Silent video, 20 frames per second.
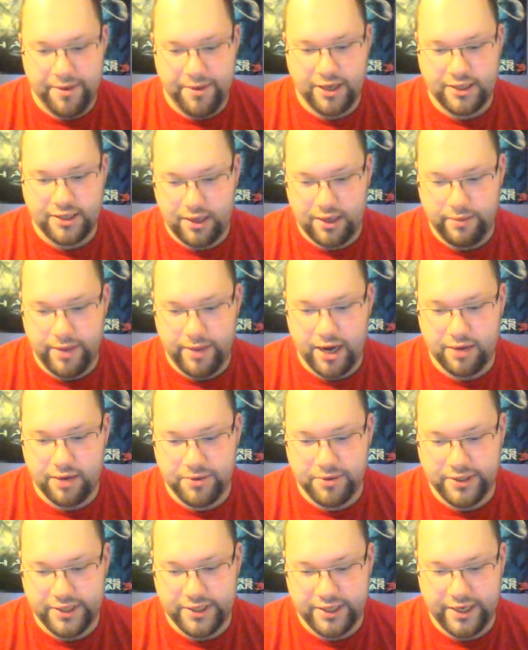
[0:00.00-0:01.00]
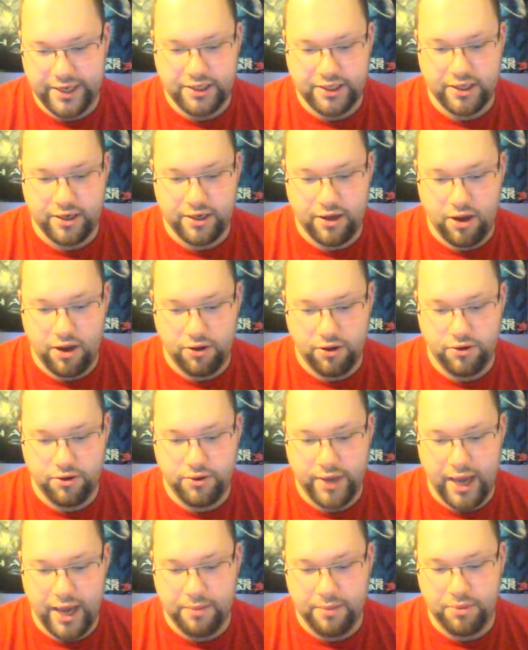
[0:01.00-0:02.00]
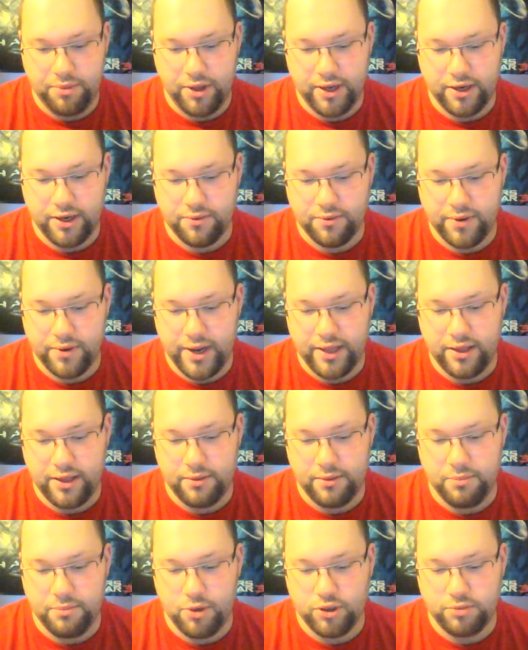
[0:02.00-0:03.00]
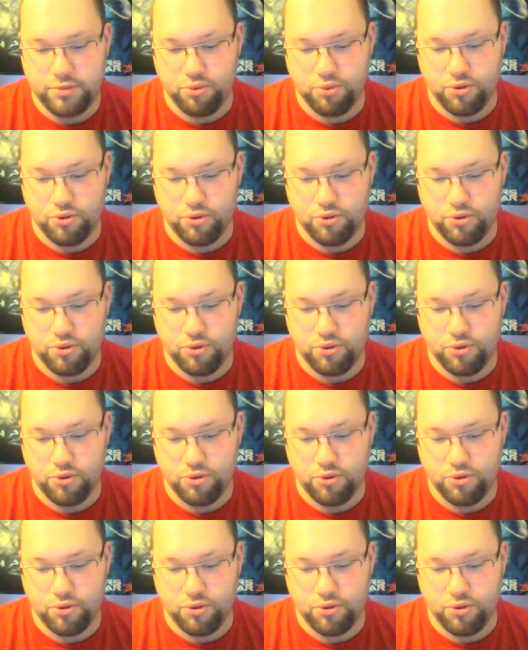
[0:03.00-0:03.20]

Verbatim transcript: cinematic presentation and all new gameplay to create the most